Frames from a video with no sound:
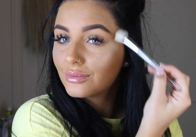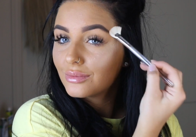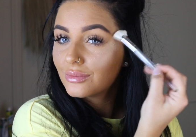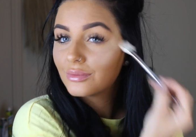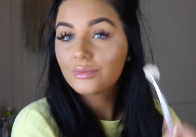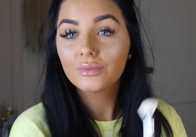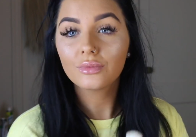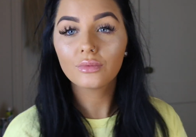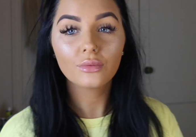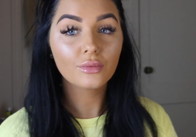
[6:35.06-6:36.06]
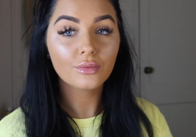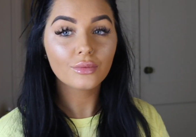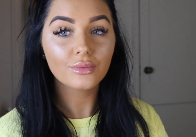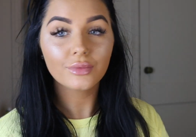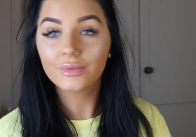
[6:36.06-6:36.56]

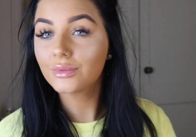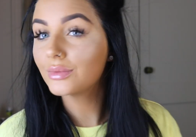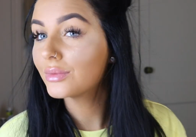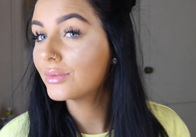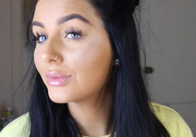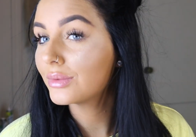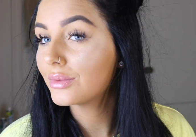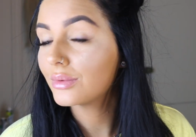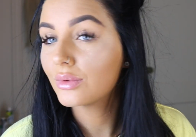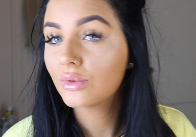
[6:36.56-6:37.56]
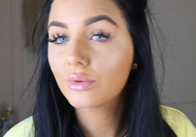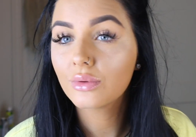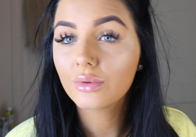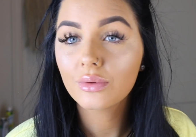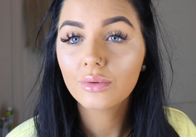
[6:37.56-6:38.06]

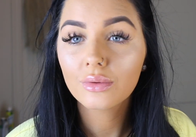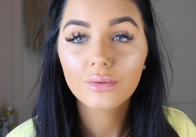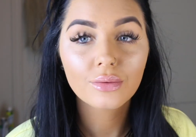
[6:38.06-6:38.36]
(no one is talking)